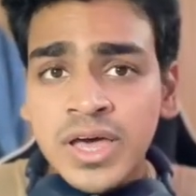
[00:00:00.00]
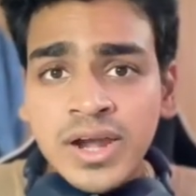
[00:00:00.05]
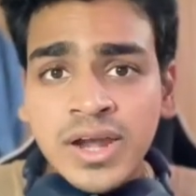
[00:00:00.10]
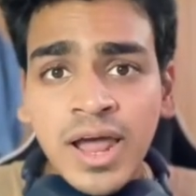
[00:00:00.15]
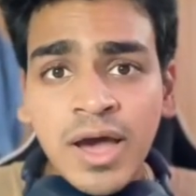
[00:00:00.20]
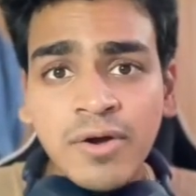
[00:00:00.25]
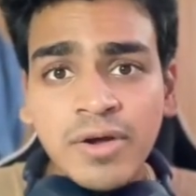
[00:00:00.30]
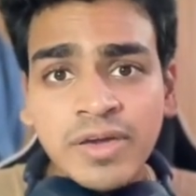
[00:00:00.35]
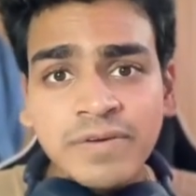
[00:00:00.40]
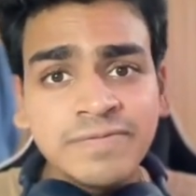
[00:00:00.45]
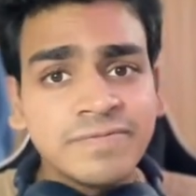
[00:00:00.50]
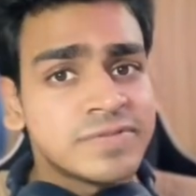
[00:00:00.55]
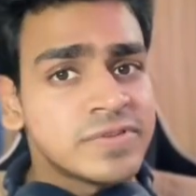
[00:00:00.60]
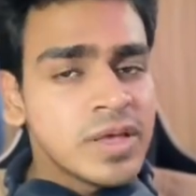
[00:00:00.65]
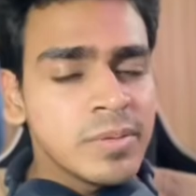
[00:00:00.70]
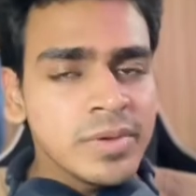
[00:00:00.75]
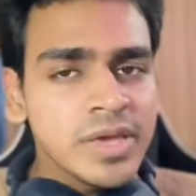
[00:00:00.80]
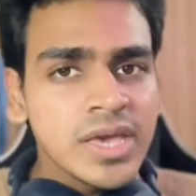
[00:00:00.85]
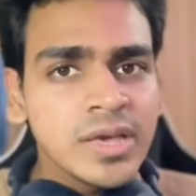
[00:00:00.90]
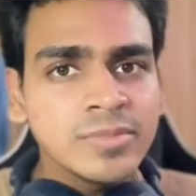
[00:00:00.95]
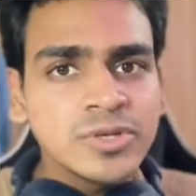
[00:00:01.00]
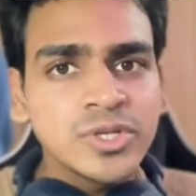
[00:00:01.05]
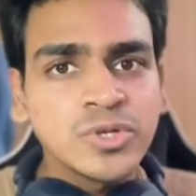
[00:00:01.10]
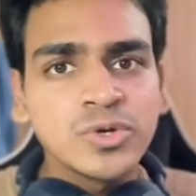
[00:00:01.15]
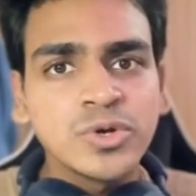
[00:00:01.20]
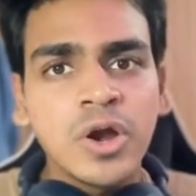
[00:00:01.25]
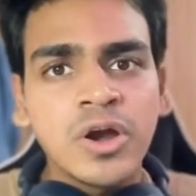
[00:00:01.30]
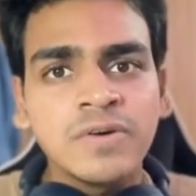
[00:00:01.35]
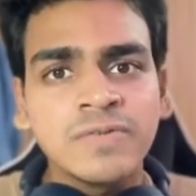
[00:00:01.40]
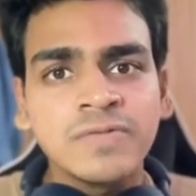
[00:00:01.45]
Now if some games
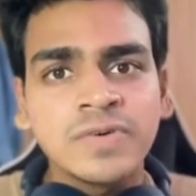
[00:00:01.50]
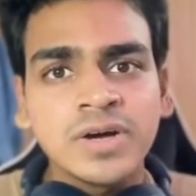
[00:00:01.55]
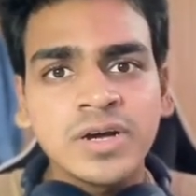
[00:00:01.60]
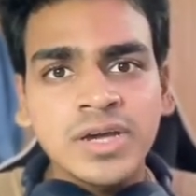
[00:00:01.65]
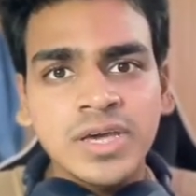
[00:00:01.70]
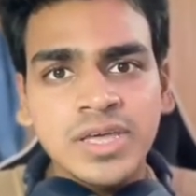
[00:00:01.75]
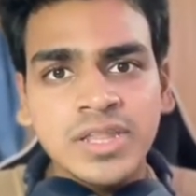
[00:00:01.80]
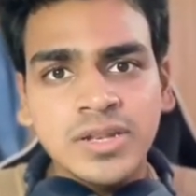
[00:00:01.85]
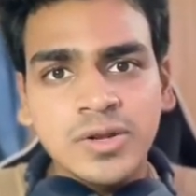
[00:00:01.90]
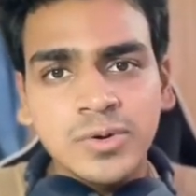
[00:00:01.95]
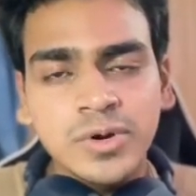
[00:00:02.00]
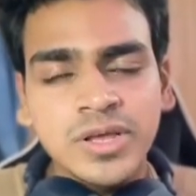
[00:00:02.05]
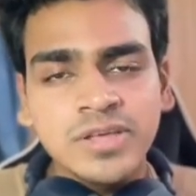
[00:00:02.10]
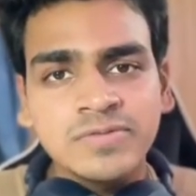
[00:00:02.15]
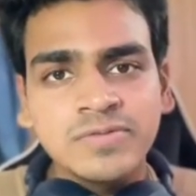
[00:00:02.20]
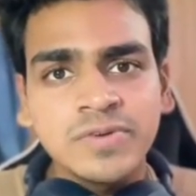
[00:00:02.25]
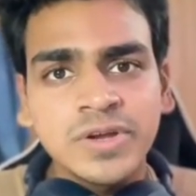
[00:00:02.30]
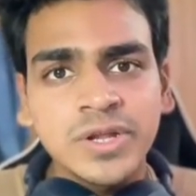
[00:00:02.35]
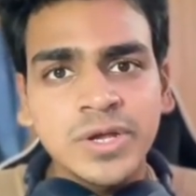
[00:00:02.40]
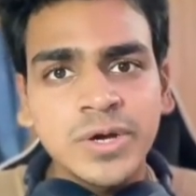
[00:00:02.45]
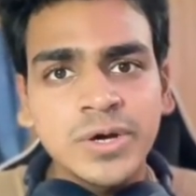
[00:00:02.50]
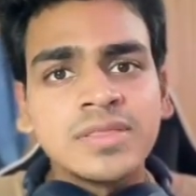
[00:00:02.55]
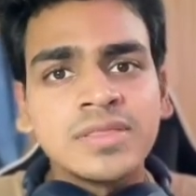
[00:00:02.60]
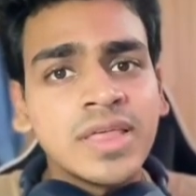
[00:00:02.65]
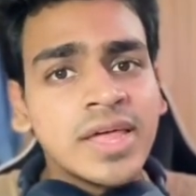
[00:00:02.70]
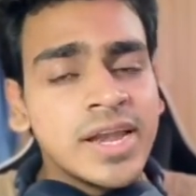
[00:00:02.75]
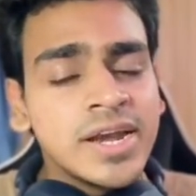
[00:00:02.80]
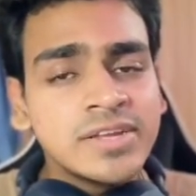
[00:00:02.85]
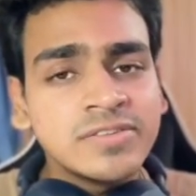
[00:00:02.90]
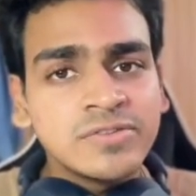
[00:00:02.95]
do not work in today's video,
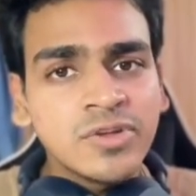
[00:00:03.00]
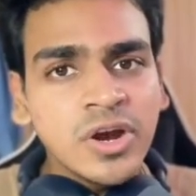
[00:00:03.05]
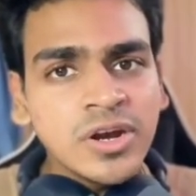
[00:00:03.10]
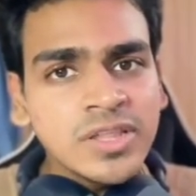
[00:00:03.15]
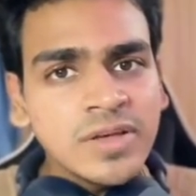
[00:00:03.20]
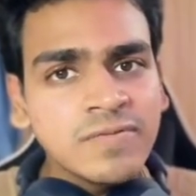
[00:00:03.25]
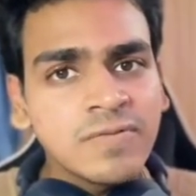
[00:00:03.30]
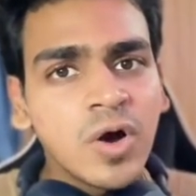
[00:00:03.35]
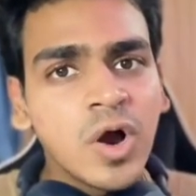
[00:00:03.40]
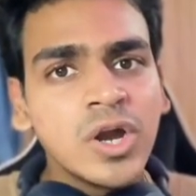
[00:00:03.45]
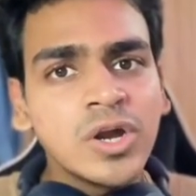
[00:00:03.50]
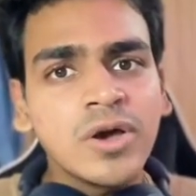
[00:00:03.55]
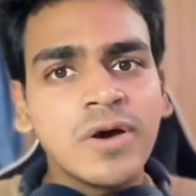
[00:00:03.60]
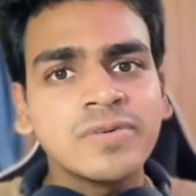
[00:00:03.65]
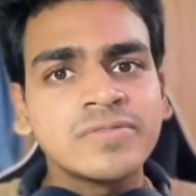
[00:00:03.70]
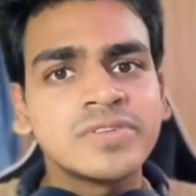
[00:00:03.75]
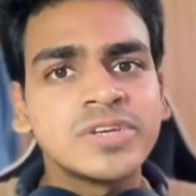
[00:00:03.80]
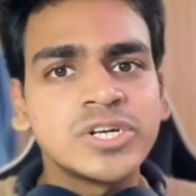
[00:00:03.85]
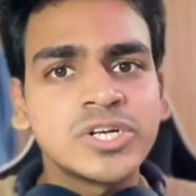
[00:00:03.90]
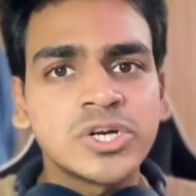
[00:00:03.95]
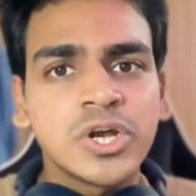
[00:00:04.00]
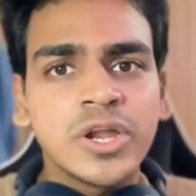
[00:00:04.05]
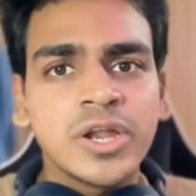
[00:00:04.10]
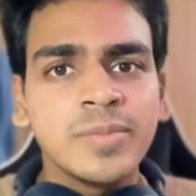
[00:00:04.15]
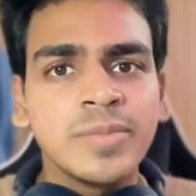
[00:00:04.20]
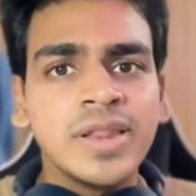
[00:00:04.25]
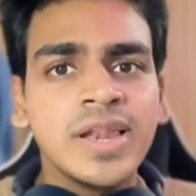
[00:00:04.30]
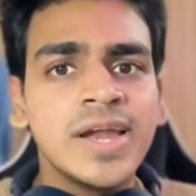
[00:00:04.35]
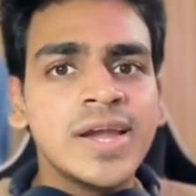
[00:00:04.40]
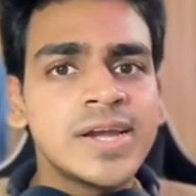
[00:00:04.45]
then it's not the fault of Citron
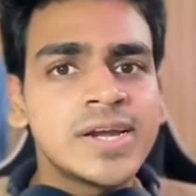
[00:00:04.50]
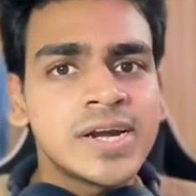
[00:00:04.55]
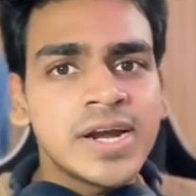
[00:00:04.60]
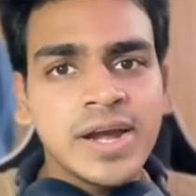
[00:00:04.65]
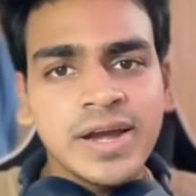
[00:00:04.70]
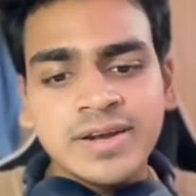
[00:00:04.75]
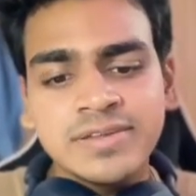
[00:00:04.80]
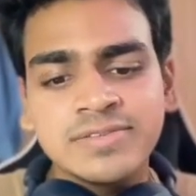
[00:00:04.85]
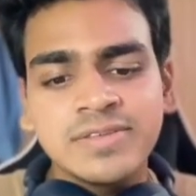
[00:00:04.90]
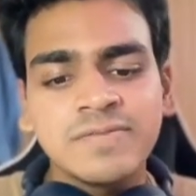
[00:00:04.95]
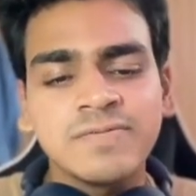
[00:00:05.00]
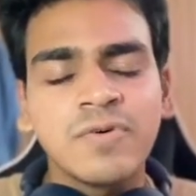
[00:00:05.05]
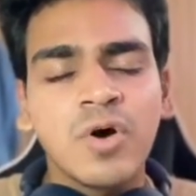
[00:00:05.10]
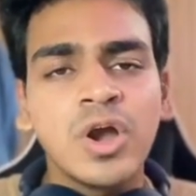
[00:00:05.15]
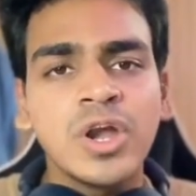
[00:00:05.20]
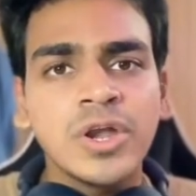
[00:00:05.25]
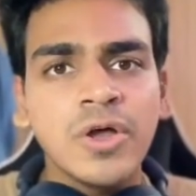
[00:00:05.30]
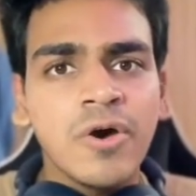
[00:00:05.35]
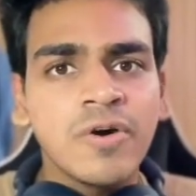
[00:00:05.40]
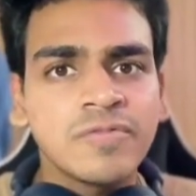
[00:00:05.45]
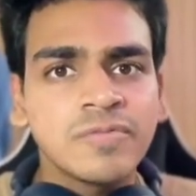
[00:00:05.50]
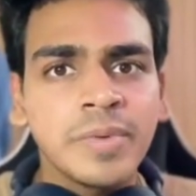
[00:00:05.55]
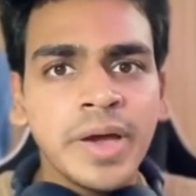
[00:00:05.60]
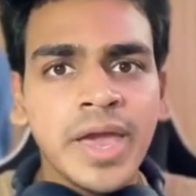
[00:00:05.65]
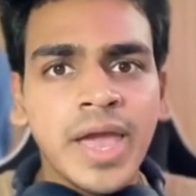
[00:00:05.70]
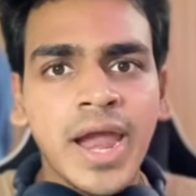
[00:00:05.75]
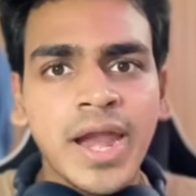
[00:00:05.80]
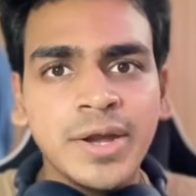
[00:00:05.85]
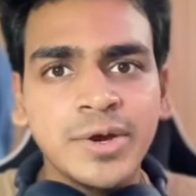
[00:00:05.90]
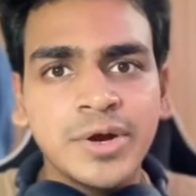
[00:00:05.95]
Emulator, it's the fault of
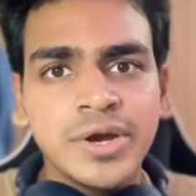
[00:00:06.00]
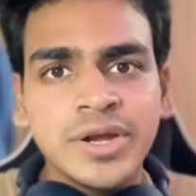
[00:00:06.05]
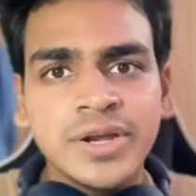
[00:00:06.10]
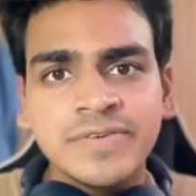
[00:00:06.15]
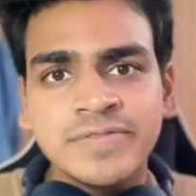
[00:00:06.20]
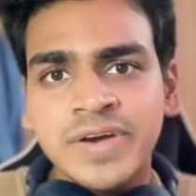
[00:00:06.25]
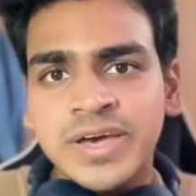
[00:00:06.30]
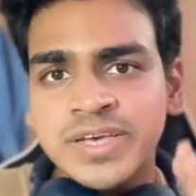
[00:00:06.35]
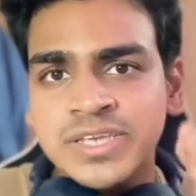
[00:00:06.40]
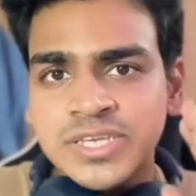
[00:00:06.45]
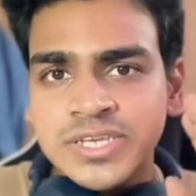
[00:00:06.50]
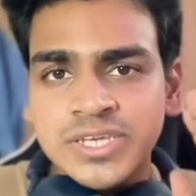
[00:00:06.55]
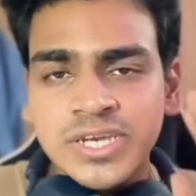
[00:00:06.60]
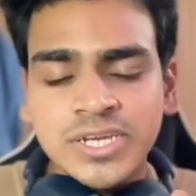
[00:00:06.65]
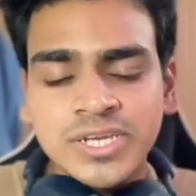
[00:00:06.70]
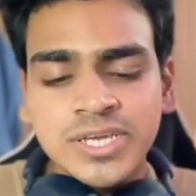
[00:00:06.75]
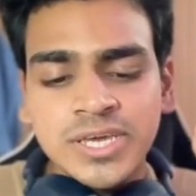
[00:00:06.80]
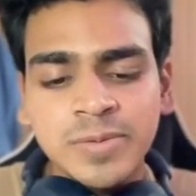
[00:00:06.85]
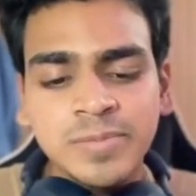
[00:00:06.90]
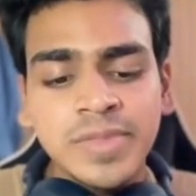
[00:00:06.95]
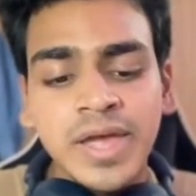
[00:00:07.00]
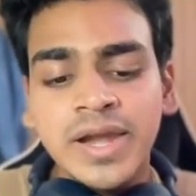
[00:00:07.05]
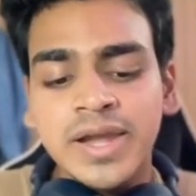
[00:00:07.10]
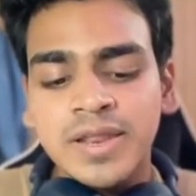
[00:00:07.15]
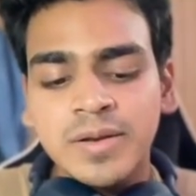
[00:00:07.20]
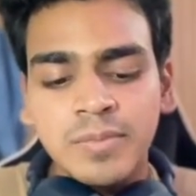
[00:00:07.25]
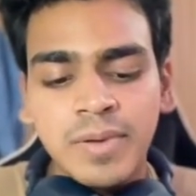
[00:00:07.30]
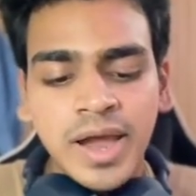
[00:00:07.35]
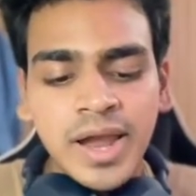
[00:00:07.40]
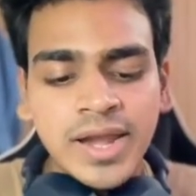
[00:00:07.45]
my Android device. Just keep that
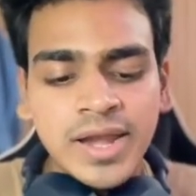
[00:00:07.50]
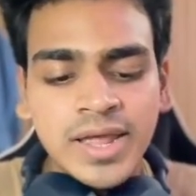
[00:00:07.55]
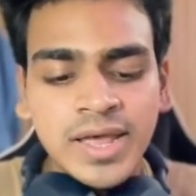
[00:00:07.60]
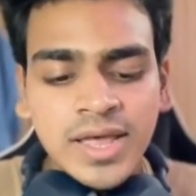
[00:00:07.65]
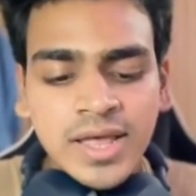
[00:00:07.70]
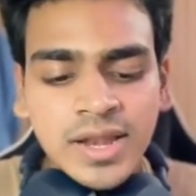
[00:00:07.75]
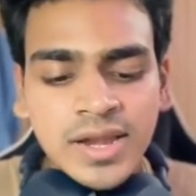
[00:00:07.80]
in mind.